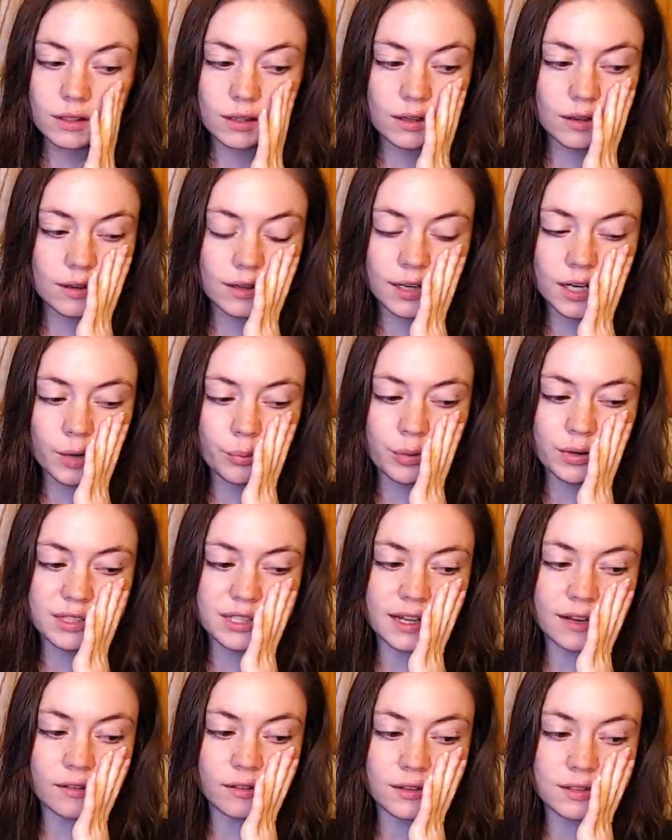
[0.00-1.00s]
I gotta
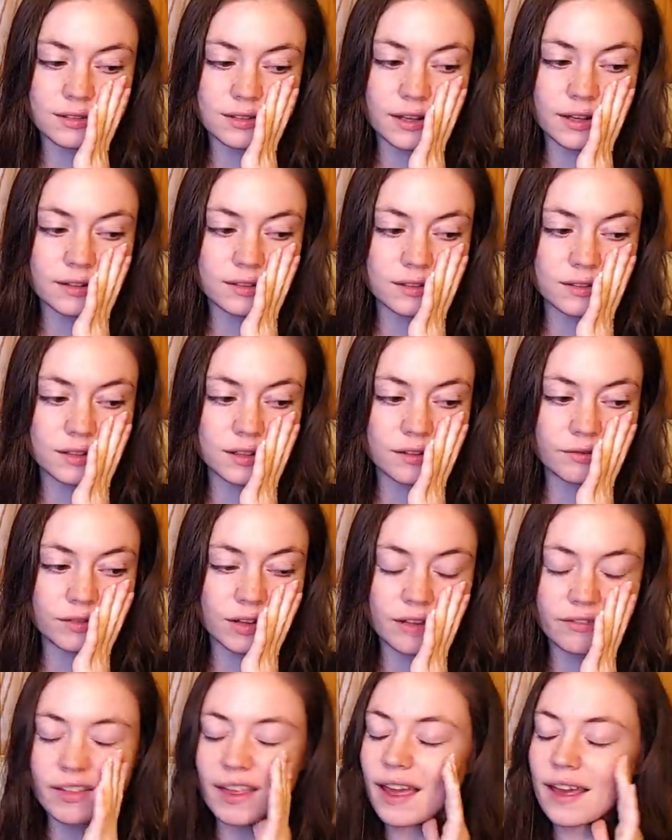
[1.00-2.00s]
protect the sanctity of
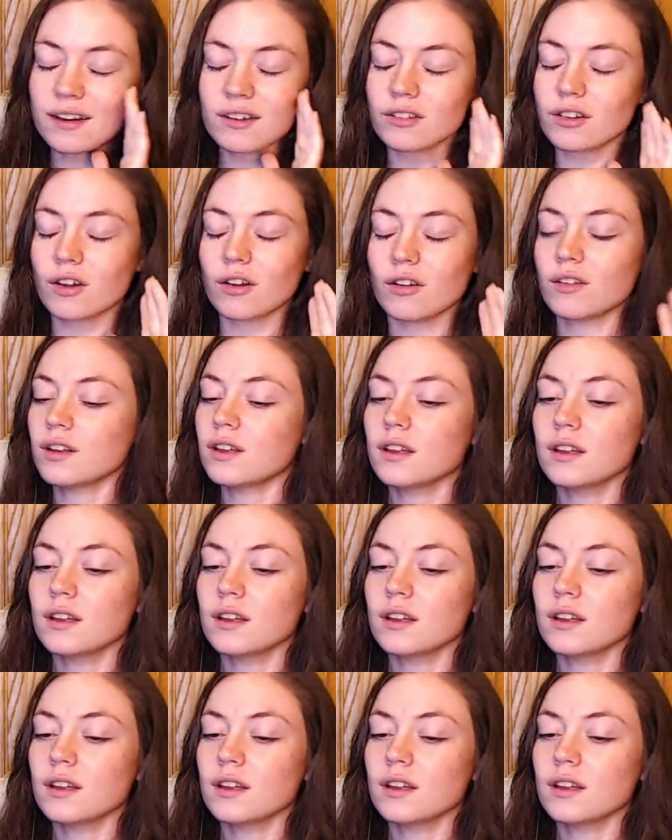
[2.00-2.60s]
life. I don't know.